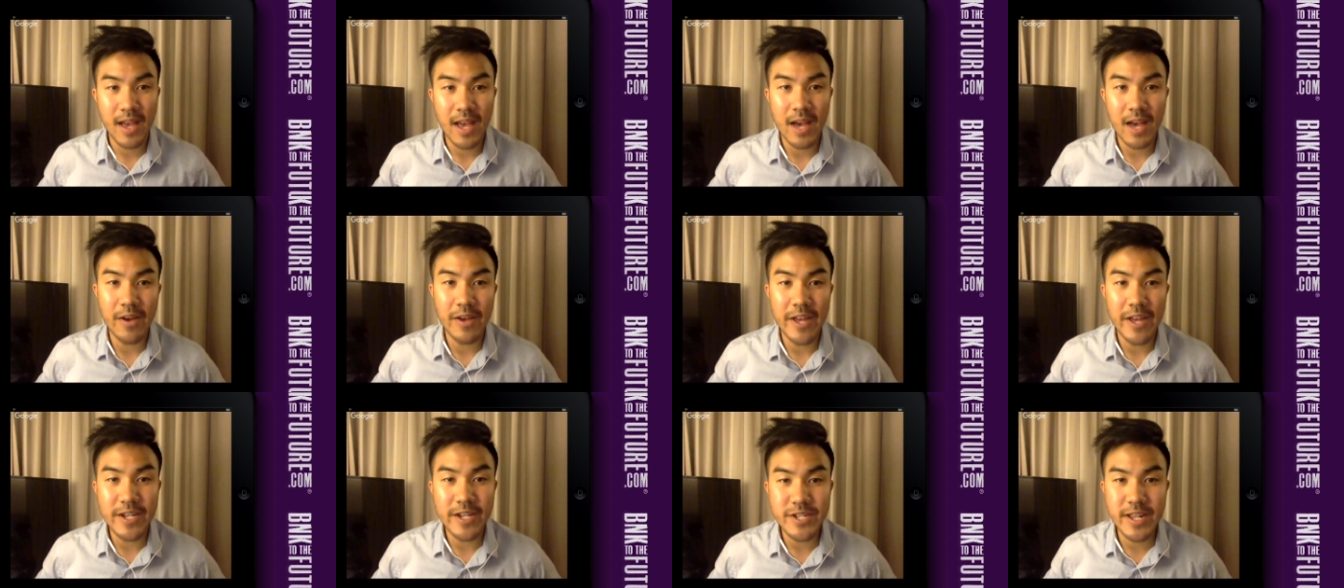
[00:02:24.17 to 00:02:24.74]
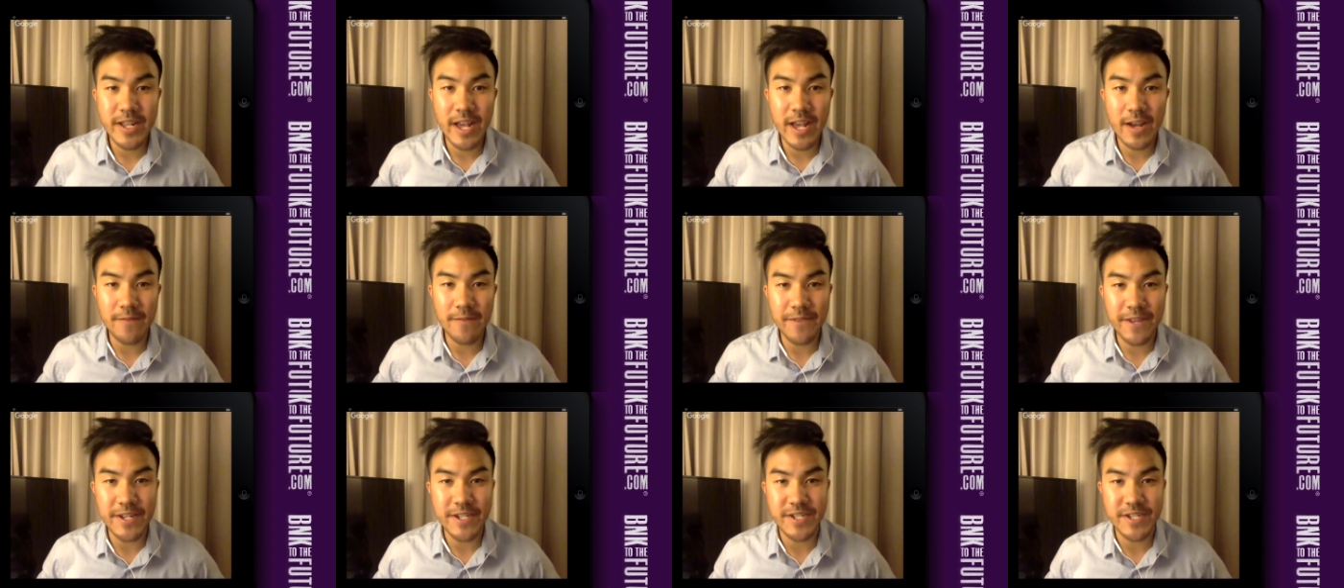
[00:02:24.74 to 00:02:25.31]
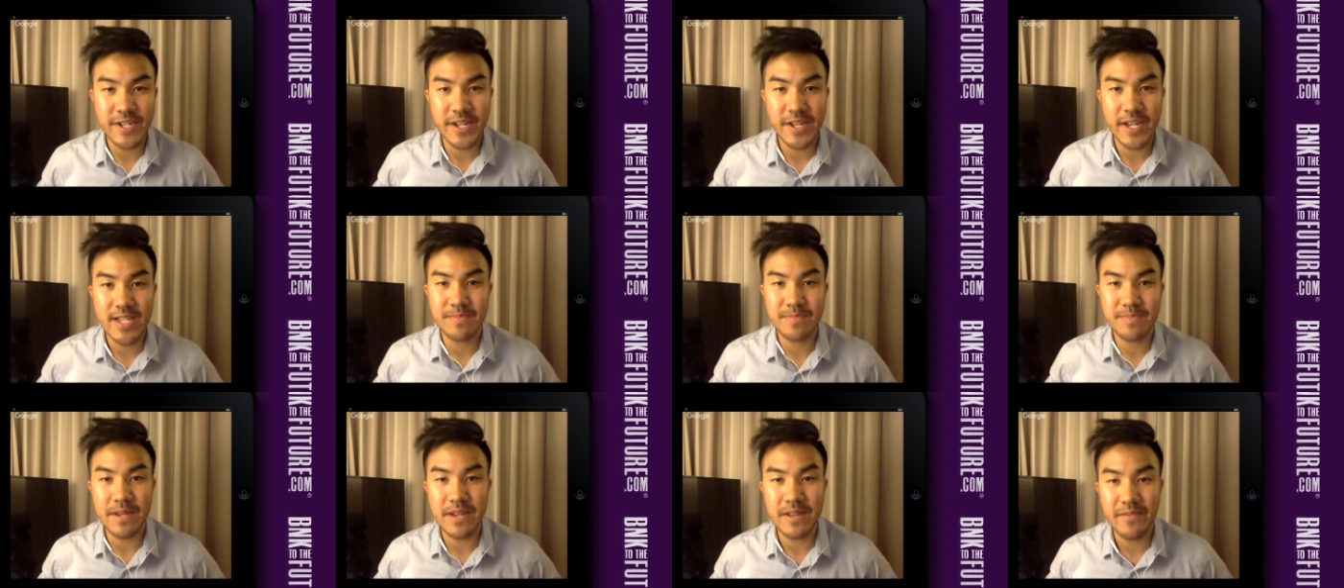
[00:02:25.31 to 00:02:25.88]
Our hedged account feature
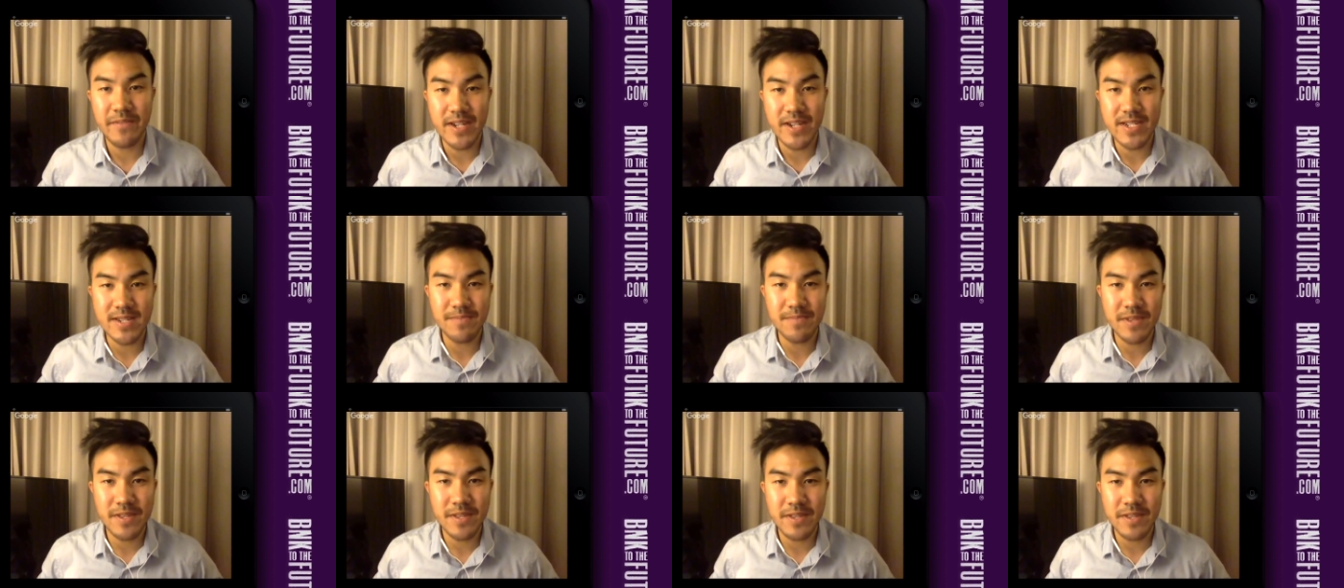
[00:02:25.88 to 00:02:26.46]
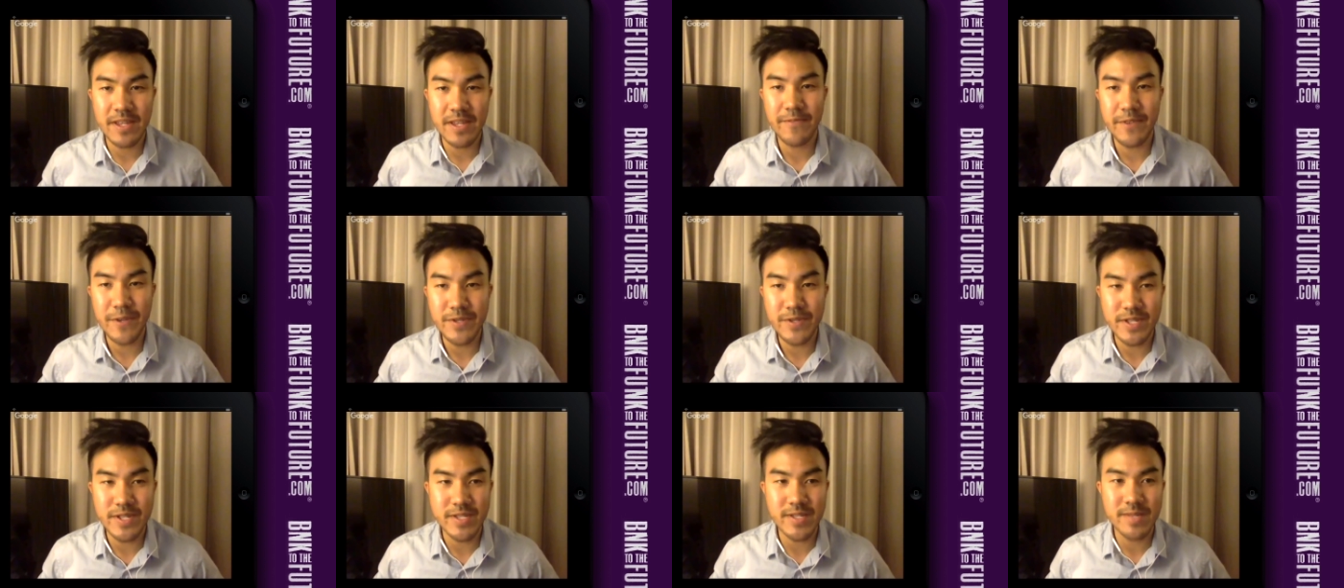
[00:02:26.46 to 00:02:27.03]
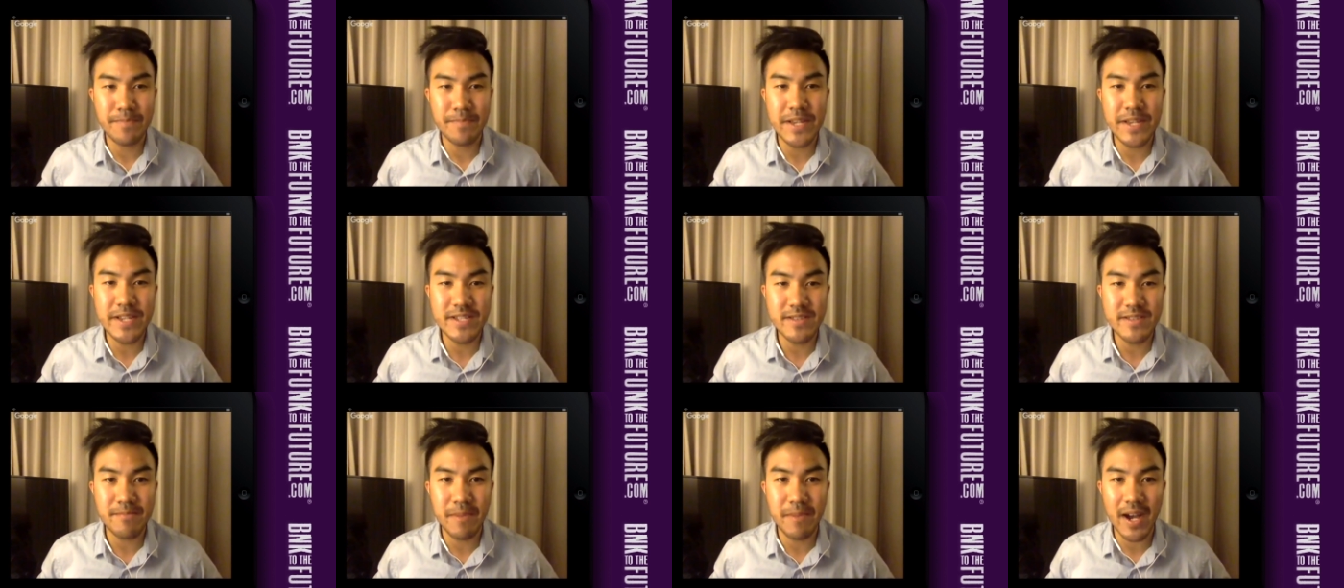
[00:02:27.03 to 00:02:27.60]
has been developed to give users
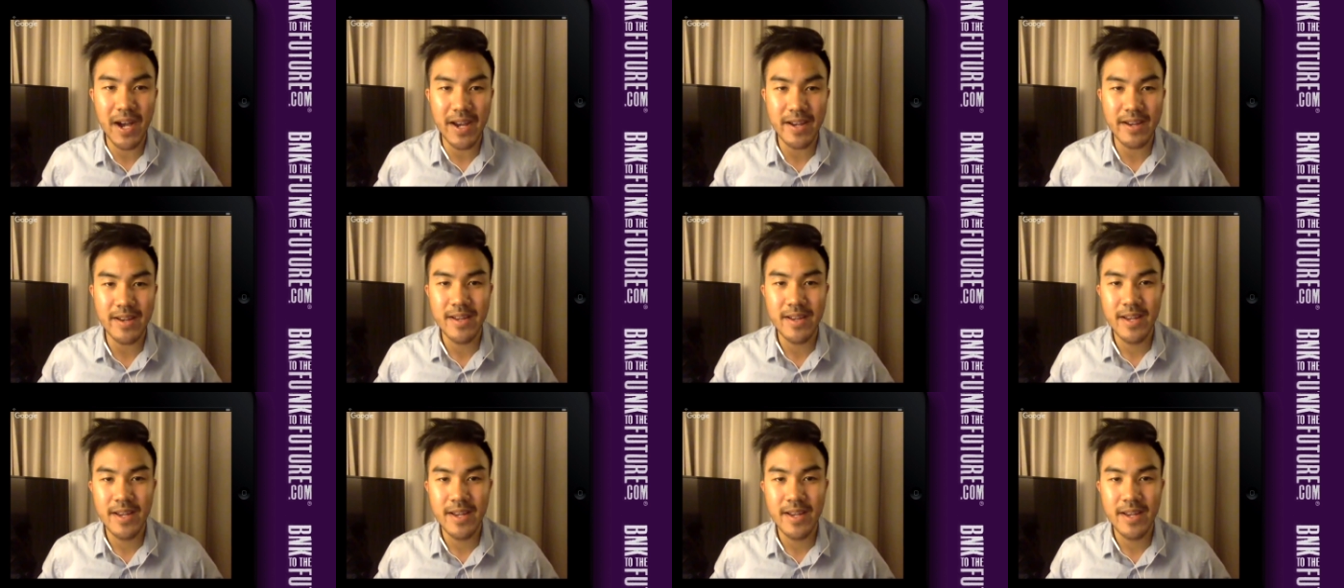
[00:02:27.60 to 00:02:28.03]
peace of mind